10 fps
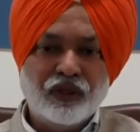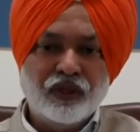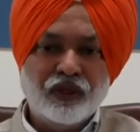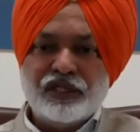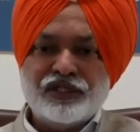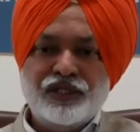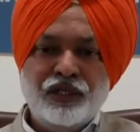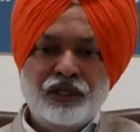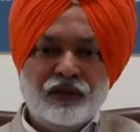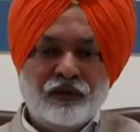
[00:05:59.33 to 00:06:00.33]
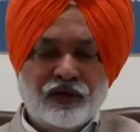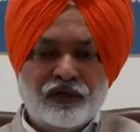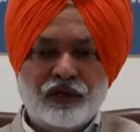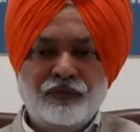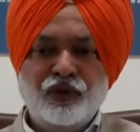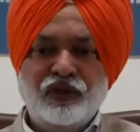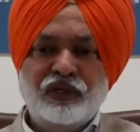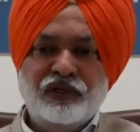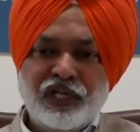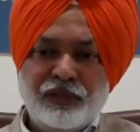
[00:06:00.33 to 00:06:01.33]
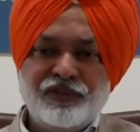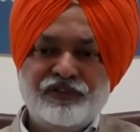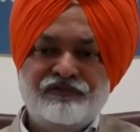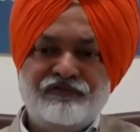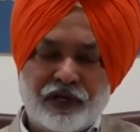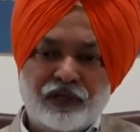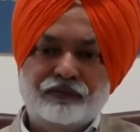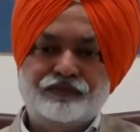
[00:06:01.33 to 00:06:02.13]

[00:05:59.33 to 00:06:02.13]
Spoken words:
as the tribunal deems fit.